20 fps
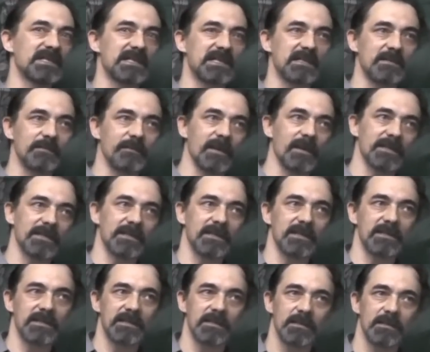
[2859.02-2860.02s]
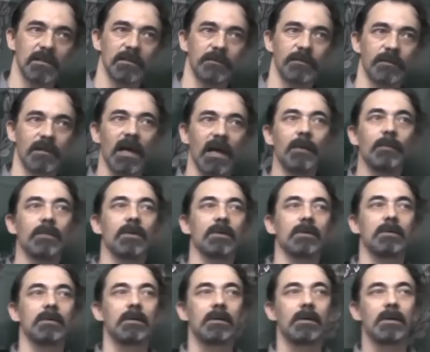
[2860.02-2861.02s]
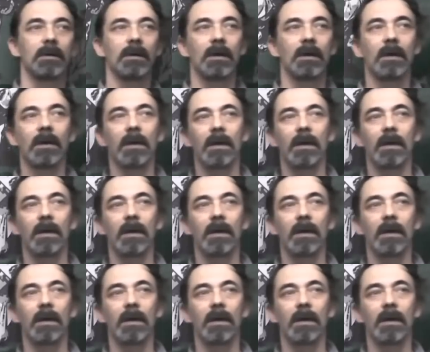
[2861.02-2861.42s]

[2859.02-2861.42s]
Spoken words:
they also don't understand this,